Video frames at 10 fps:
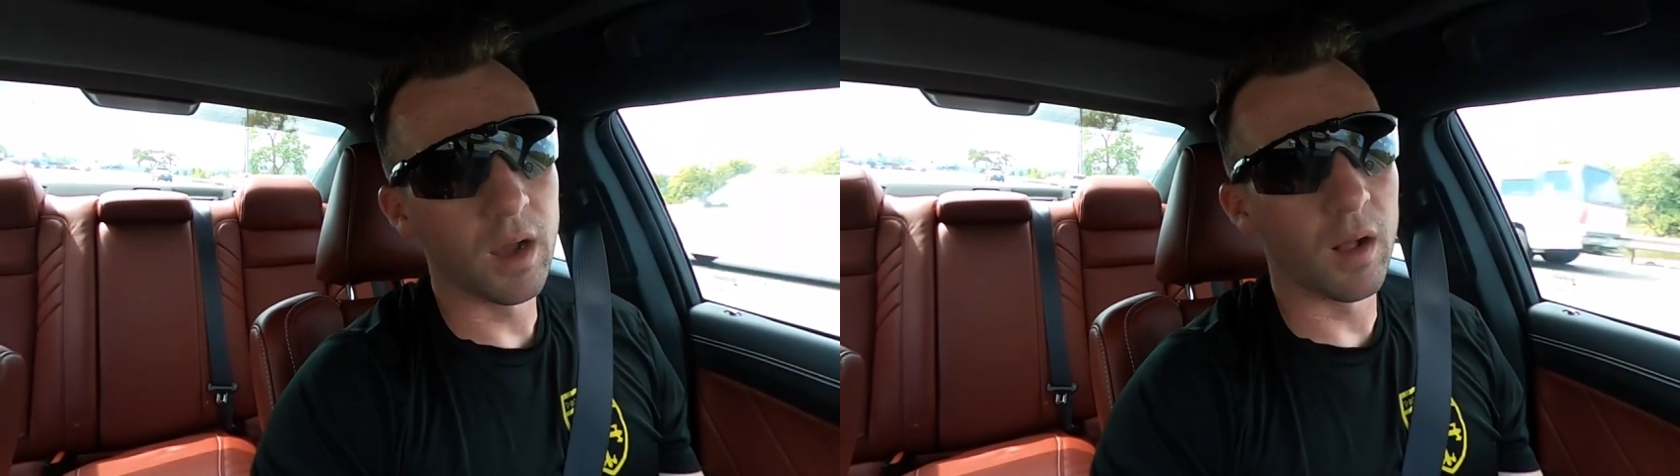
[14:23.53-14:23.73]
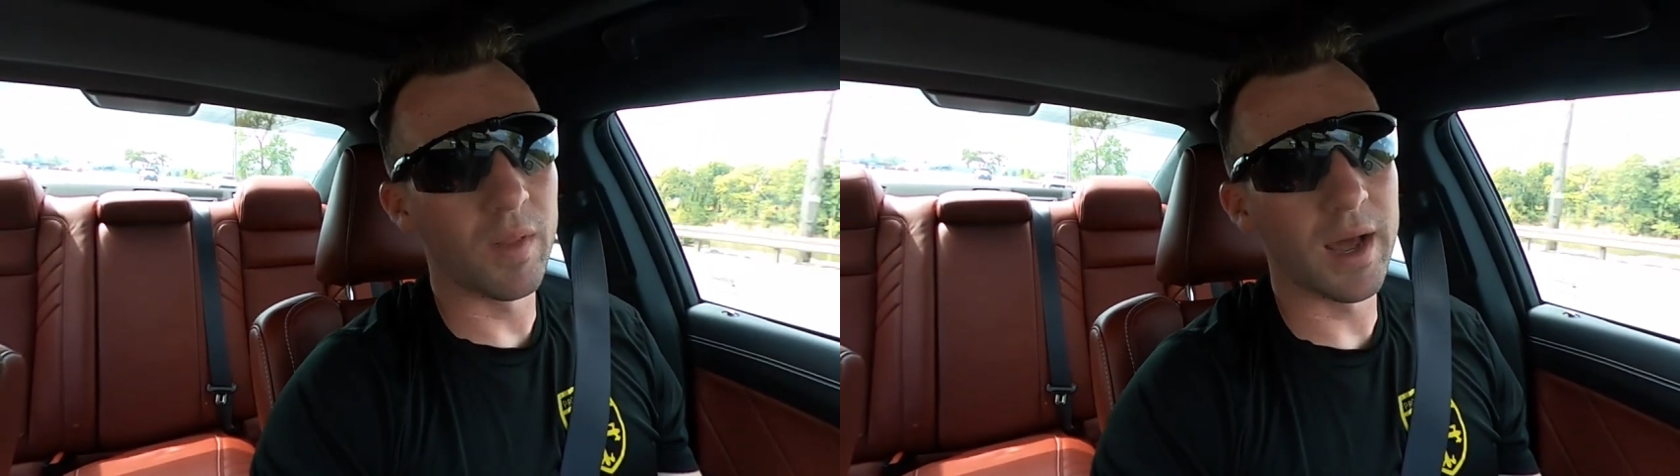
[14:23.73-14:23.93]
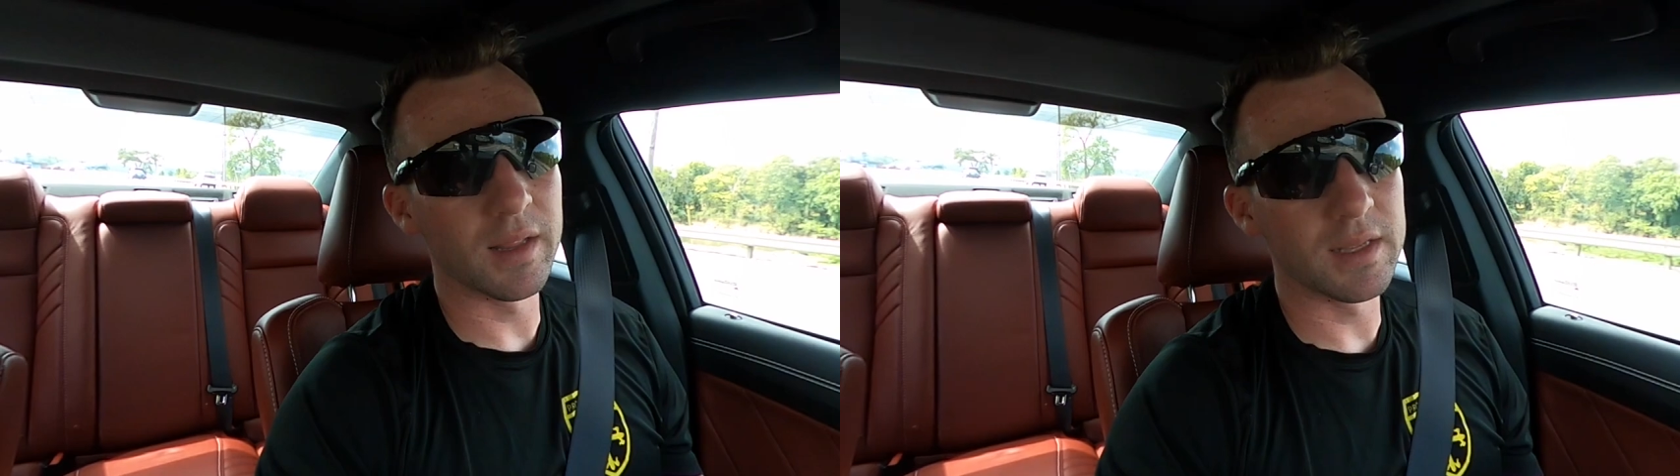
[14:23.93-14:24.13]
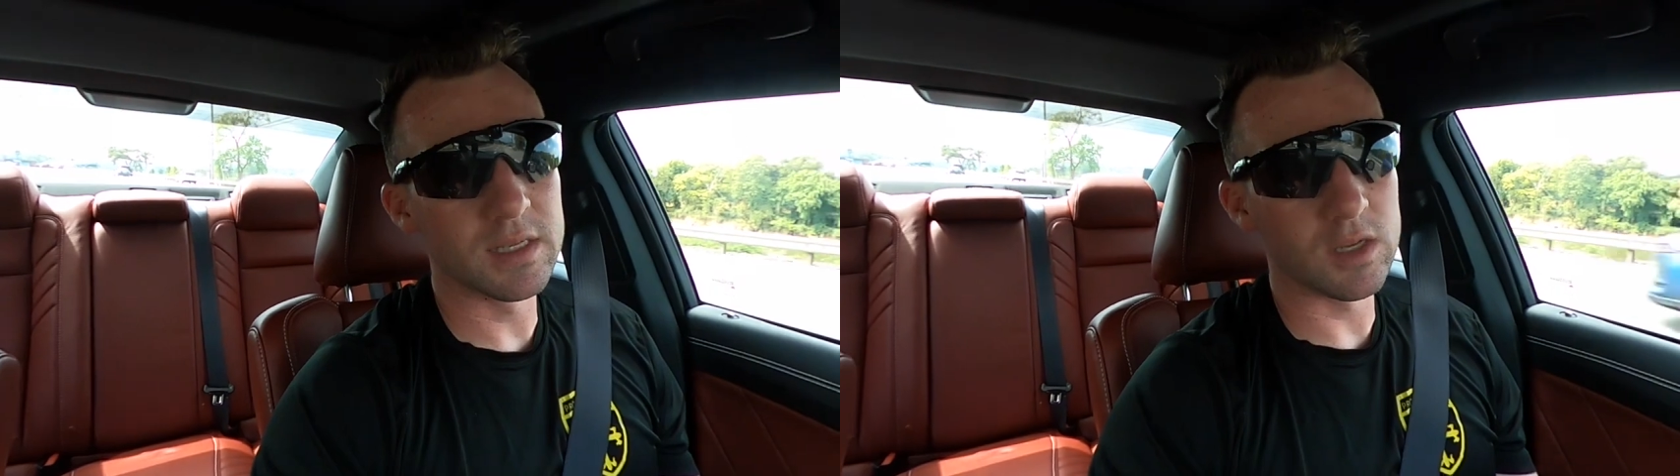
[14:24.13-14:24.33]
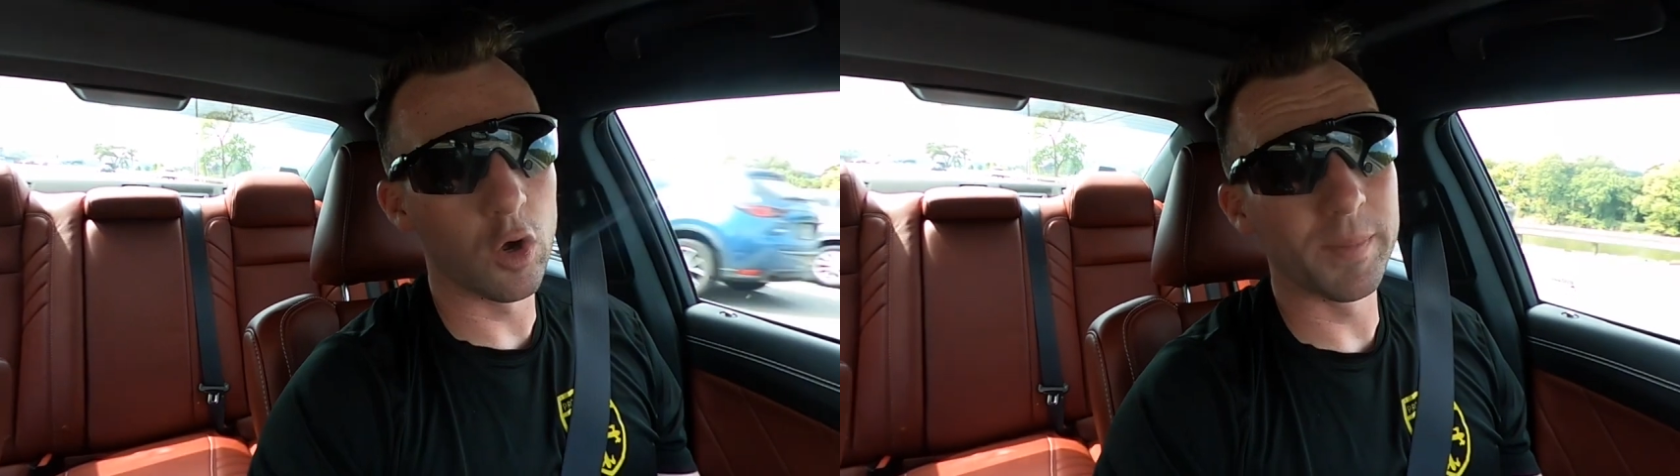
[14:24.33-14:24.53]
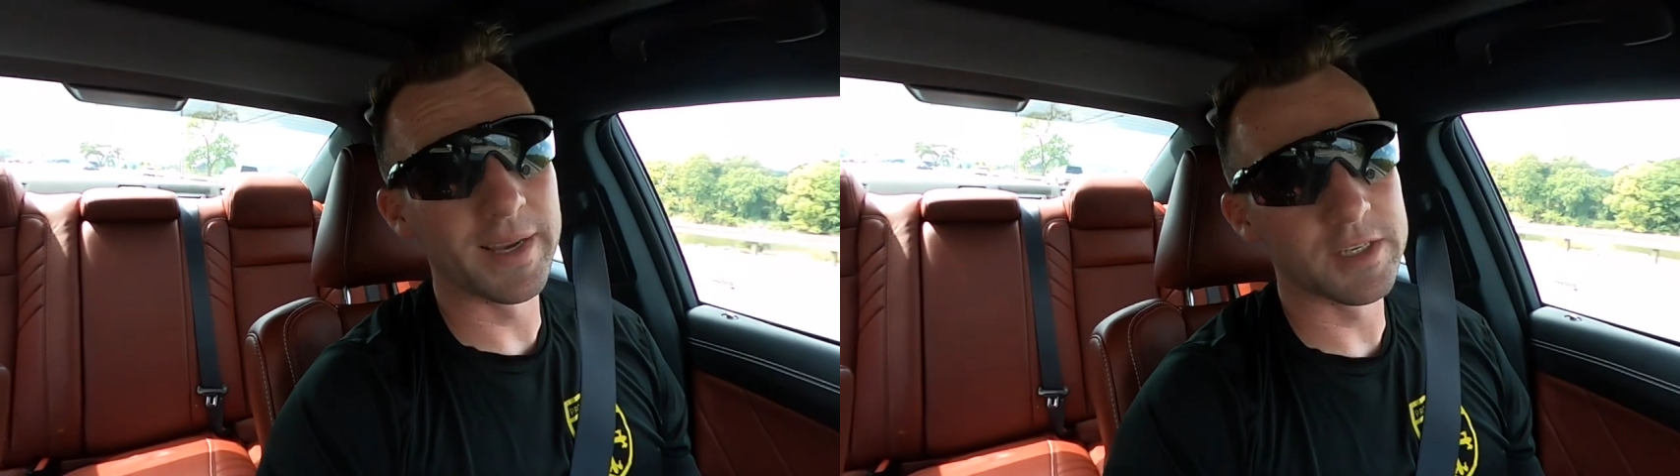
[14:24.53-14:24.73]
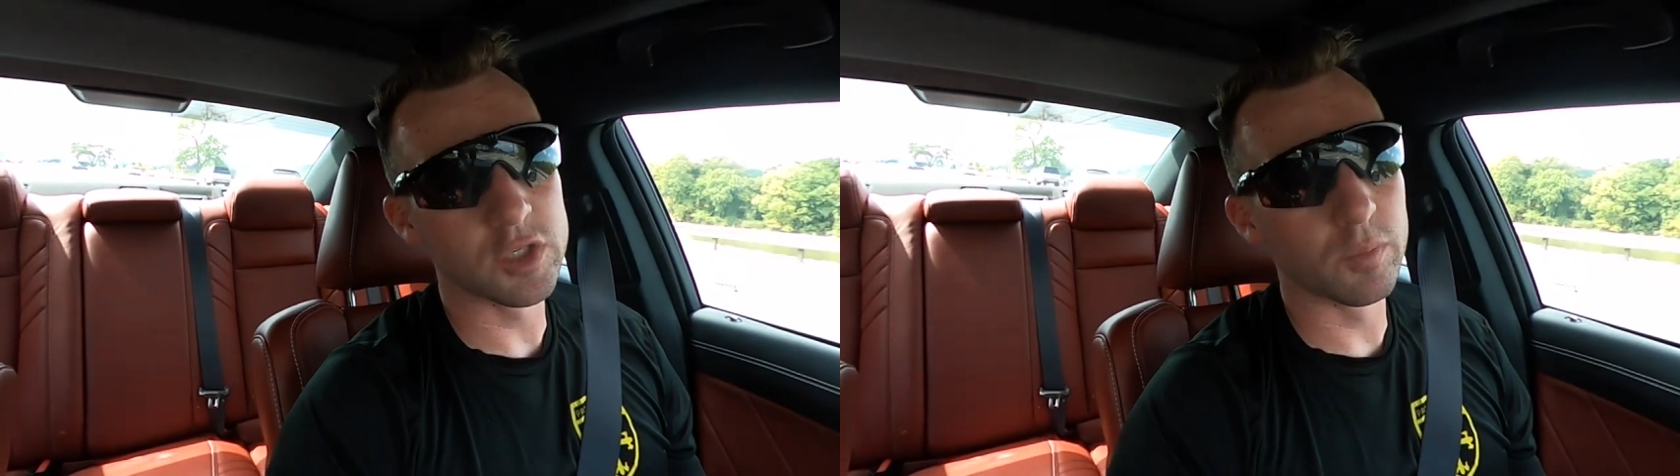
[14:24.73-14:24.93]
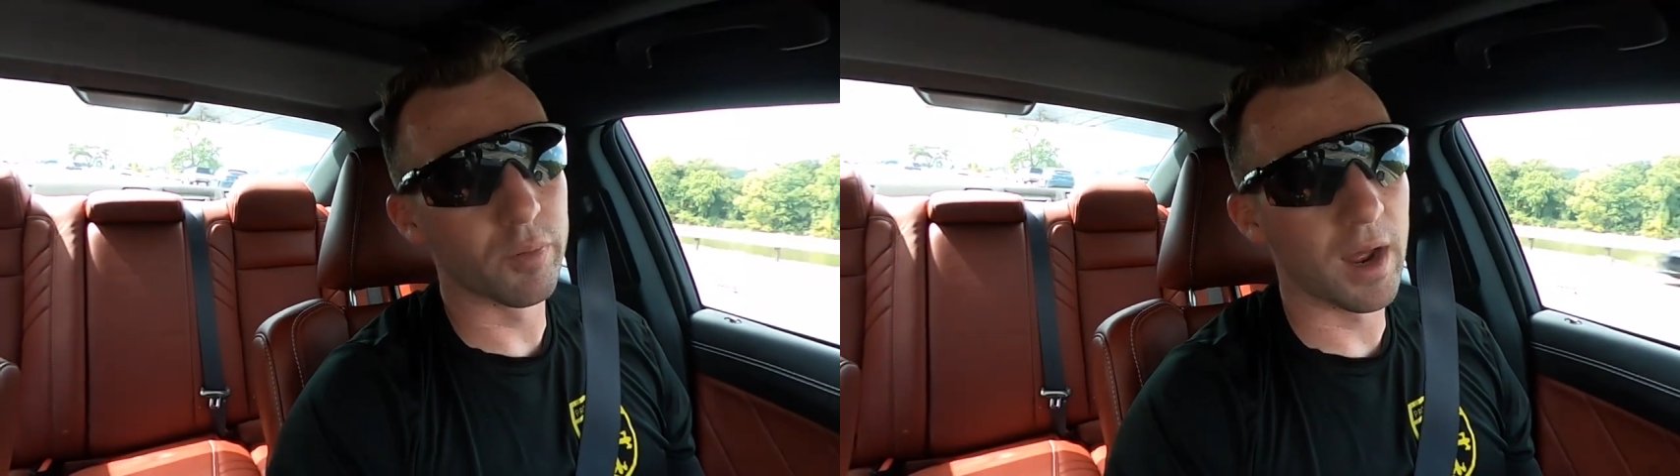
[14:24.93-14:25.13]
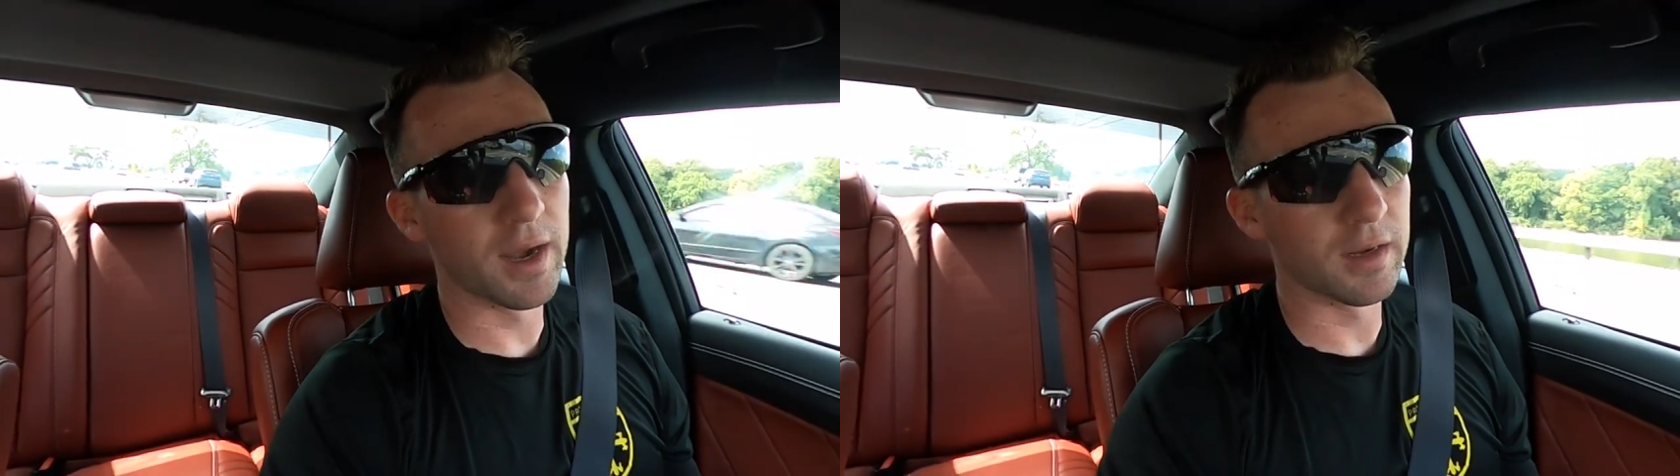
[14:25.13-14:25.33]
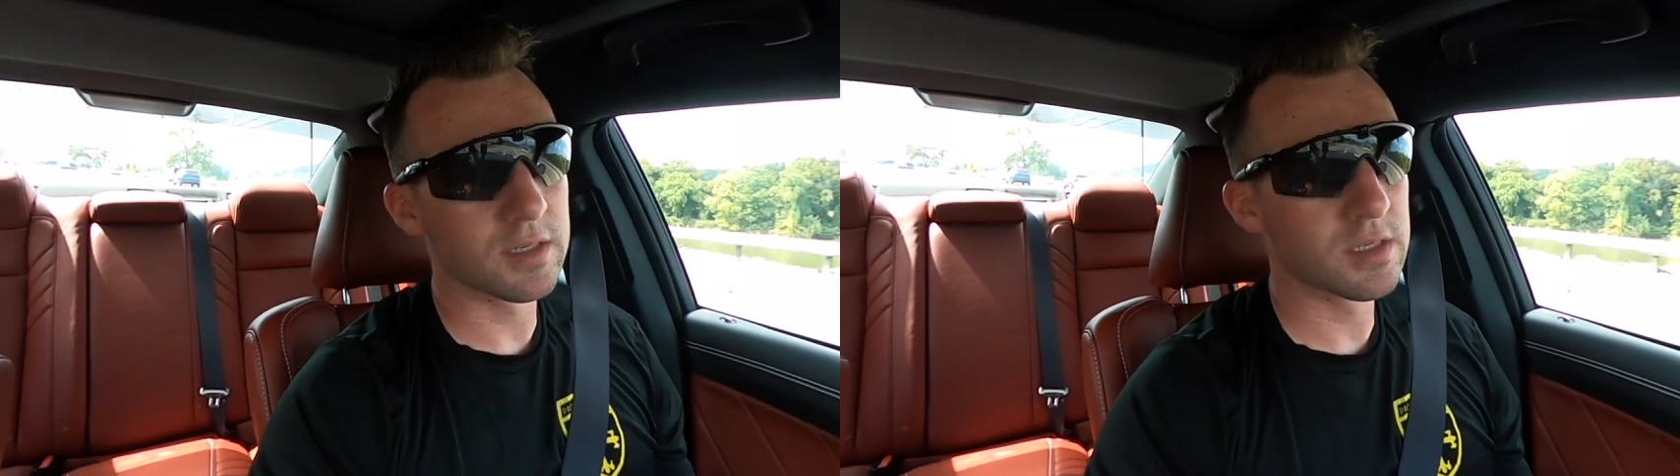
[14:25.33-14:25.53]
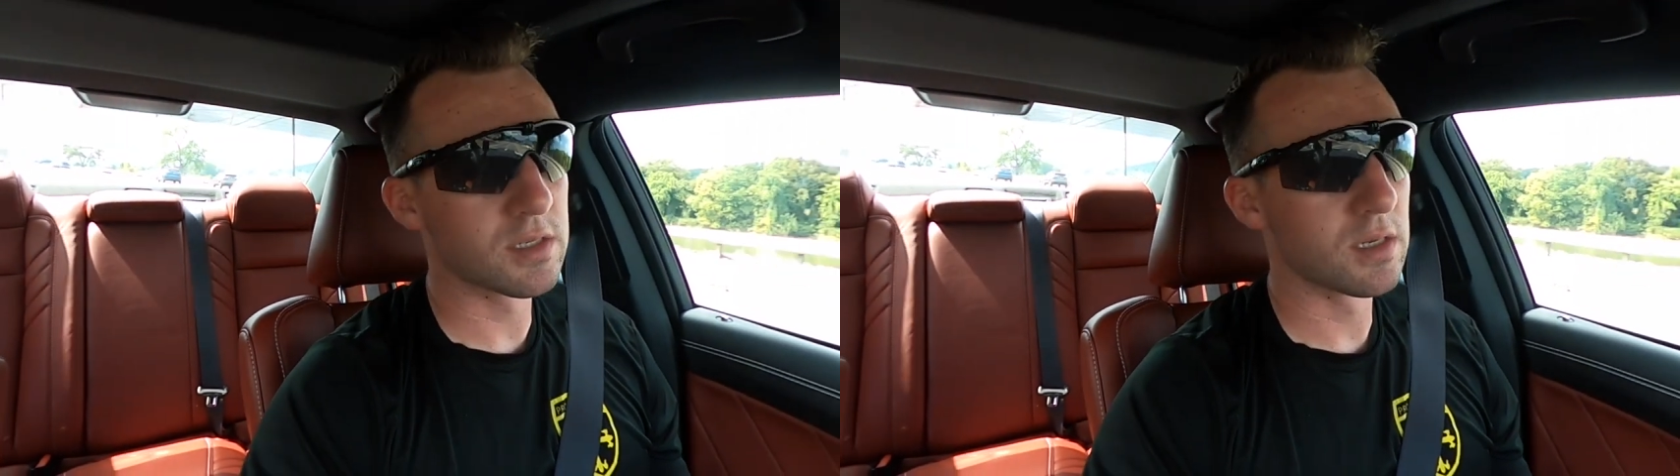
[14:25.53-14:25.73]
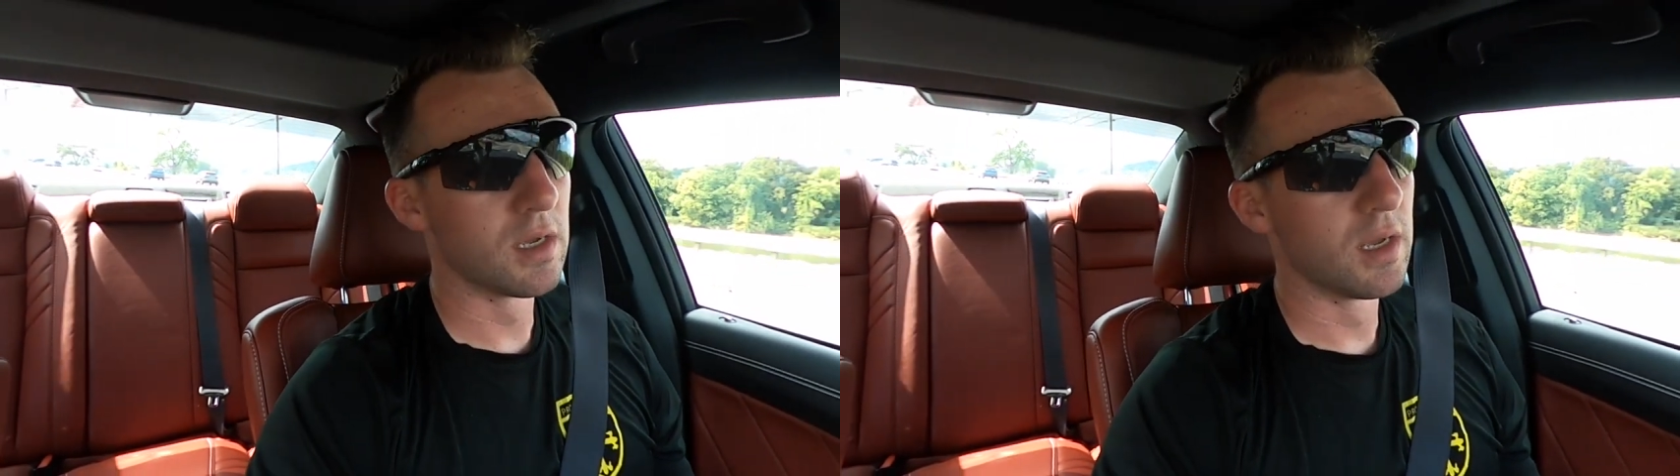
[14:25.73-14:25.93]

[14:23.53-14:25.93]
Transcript: a lot of these OBD2 products